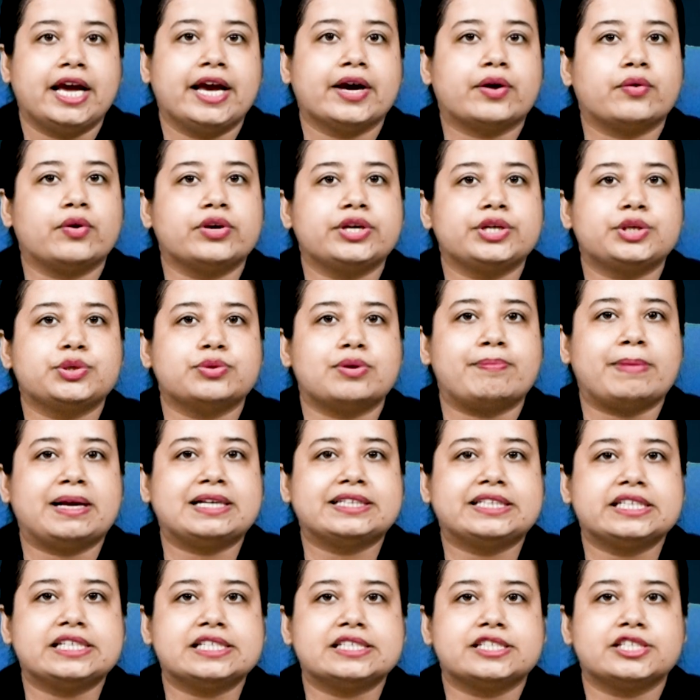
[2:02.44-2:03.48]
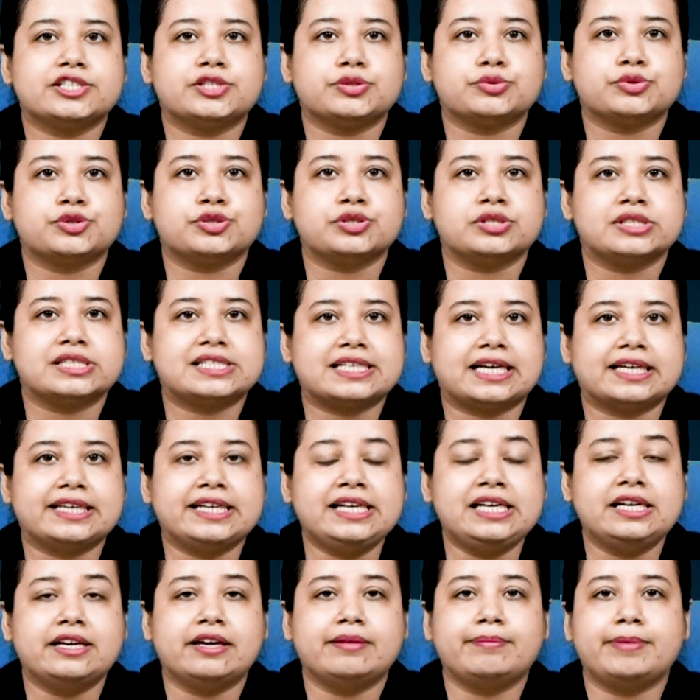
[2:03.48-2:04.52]
according to a multi-institutional
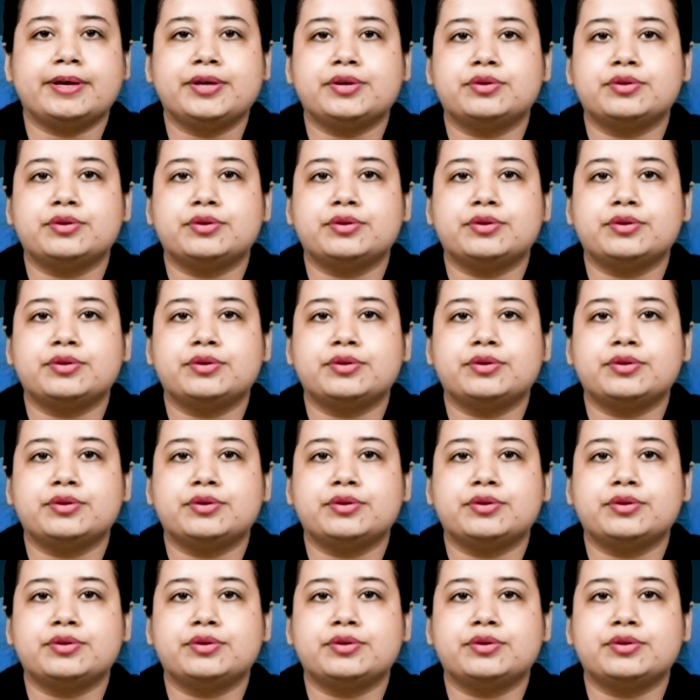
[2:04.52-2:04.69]
study led by